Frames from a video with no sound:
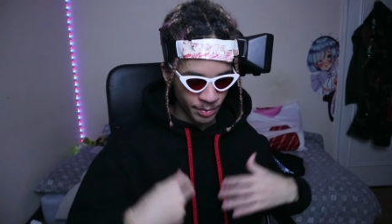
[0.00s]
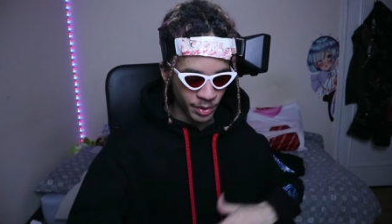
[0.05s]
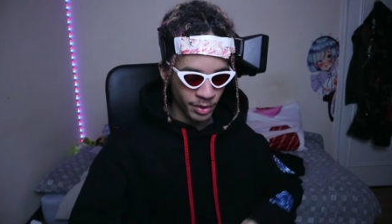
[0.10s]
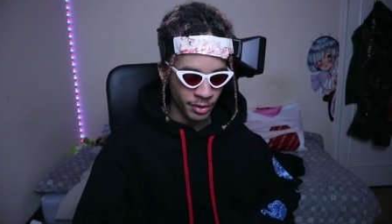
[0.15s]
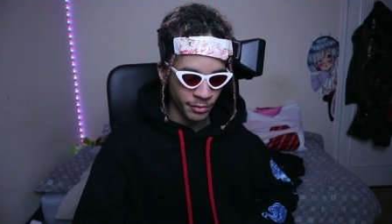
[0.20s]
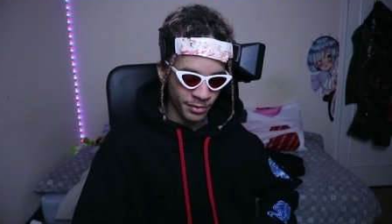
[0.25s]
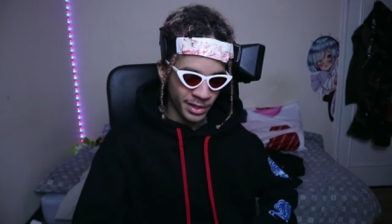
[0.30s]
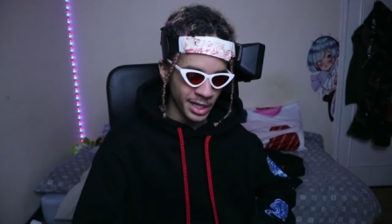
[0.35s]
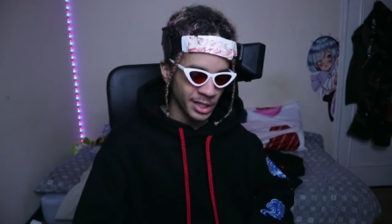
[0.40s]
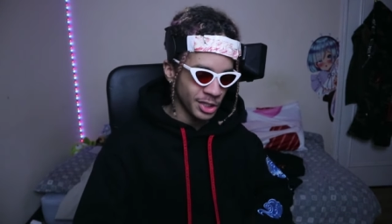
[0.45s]
and put
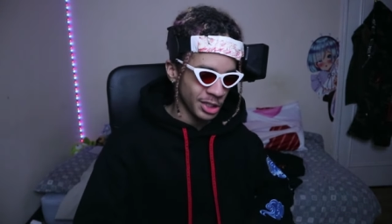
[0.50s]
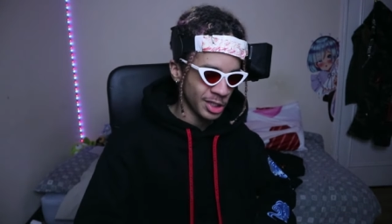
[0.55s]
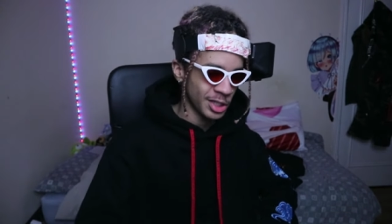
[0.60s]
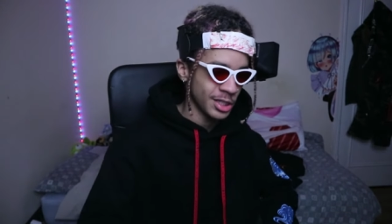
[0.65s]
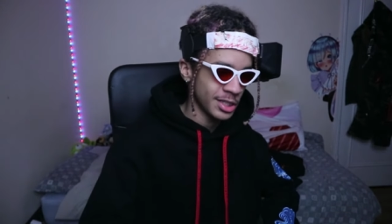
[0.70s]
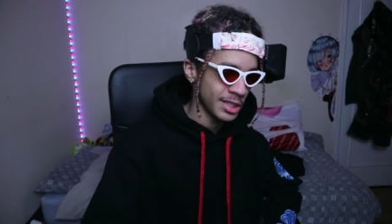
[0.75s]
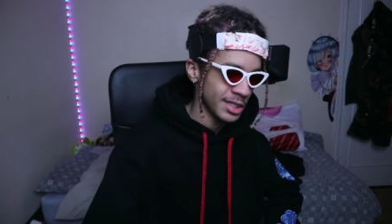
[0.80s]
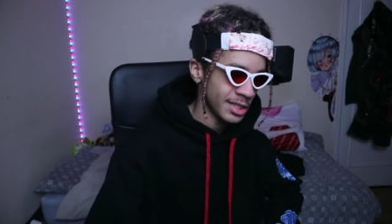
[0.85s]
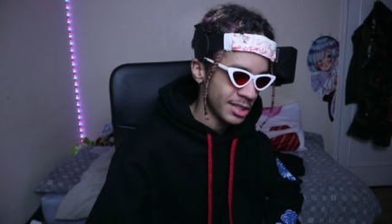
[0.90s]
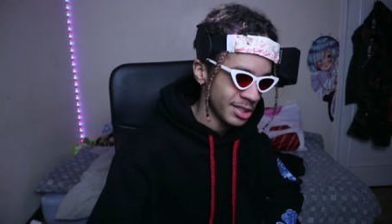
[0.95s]
notifications
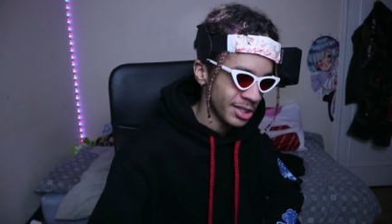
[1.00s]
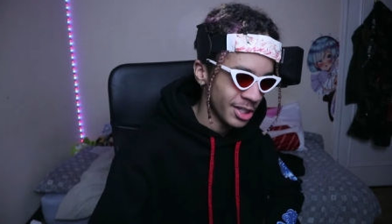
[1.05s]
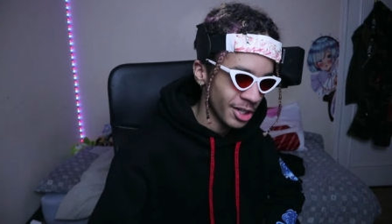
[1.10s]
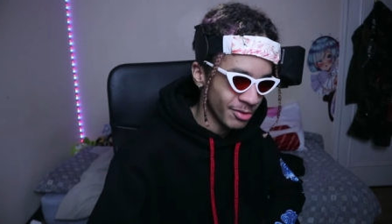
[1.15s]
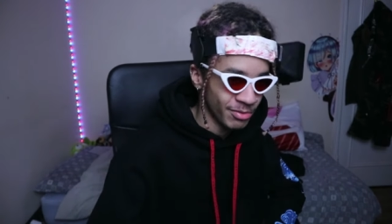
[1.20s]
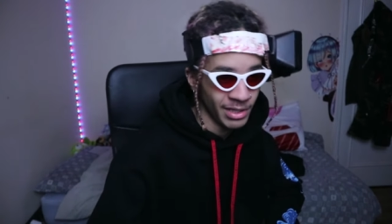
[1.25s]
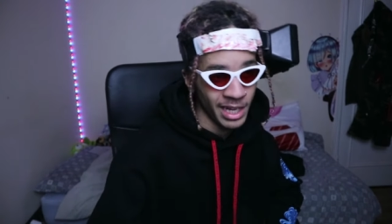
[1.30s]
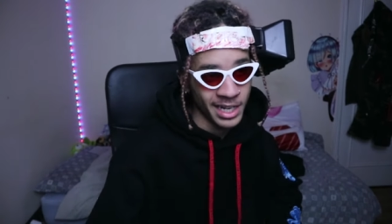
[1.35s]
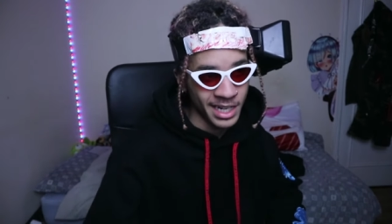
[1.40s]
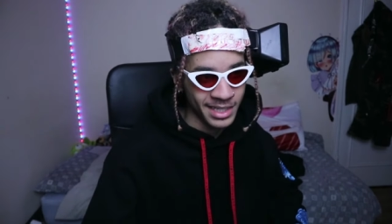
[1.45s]
because it's, you
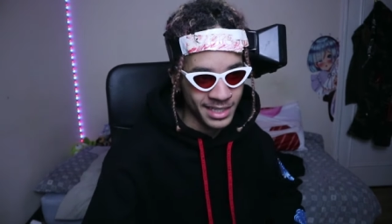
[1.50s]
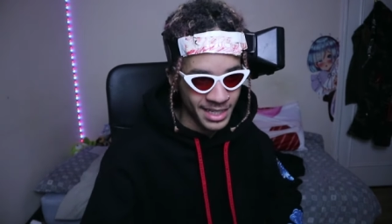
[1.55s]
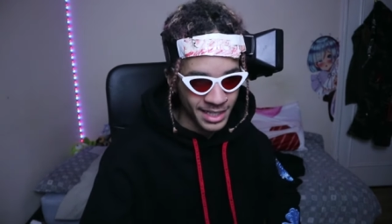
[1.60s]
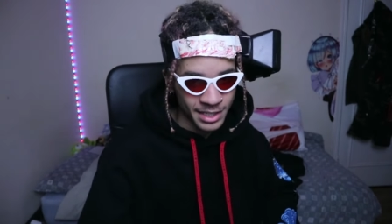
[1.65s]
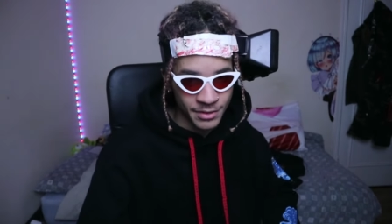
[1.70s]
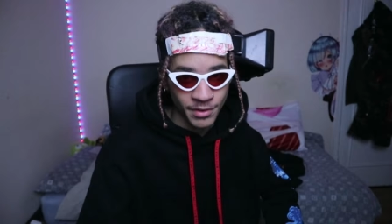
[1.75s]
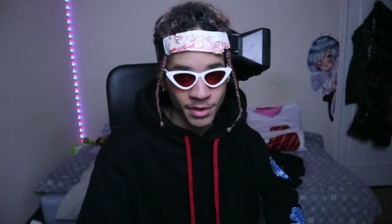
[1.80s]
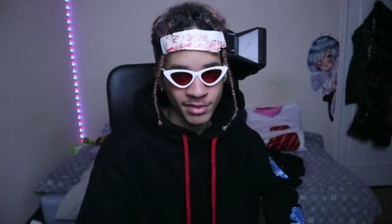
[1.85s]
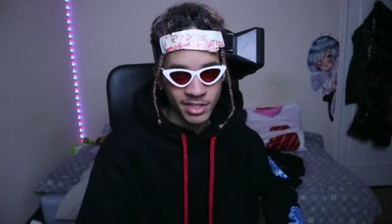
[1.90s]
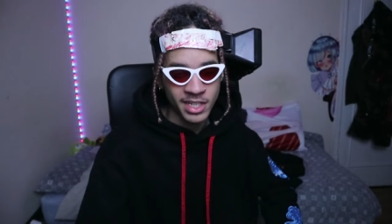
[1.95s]
know, like I said,
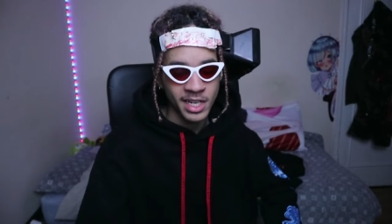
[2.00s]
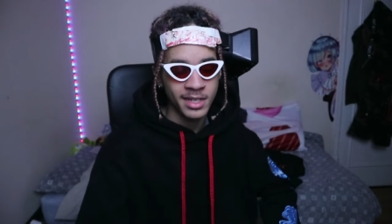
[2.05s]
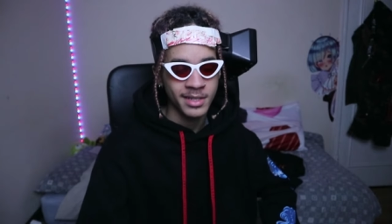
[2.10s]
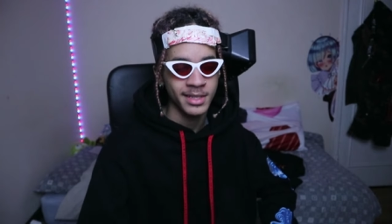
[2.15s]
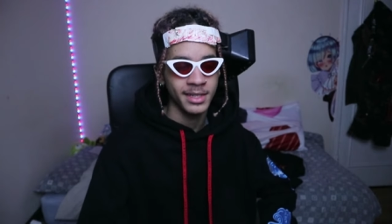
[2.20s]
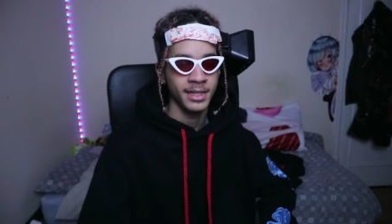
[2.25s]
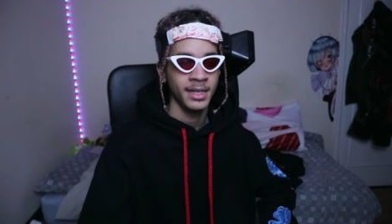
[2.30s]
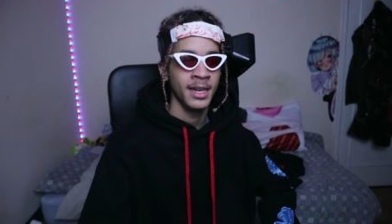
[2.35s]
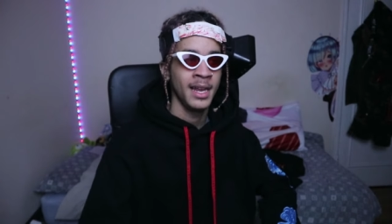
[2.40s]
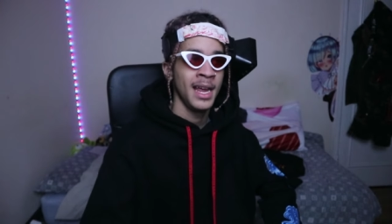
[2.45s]
it's very
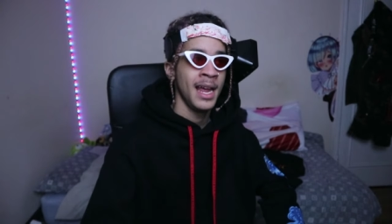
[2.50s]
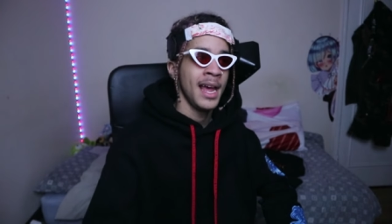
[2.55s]
sexy.